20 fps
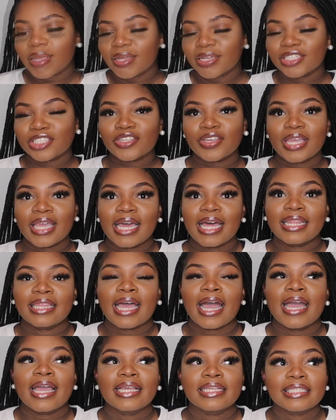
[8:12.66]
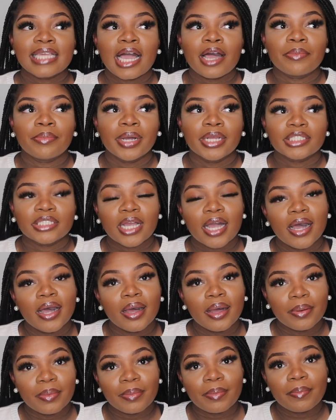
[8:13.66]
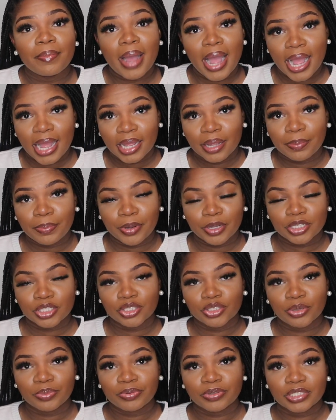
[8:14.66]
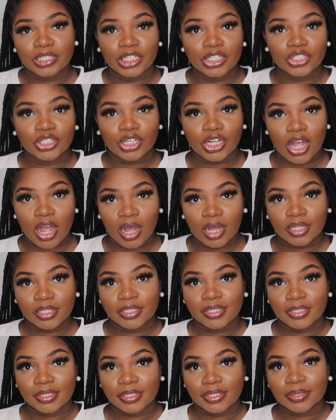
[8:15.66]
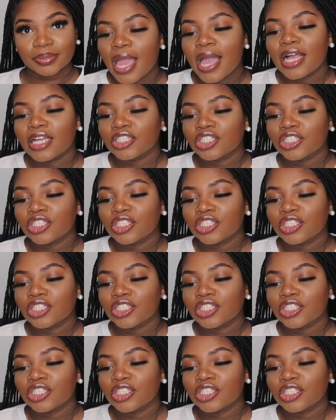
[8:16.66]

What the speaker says: So yeah, that is how much my personal procedure costs.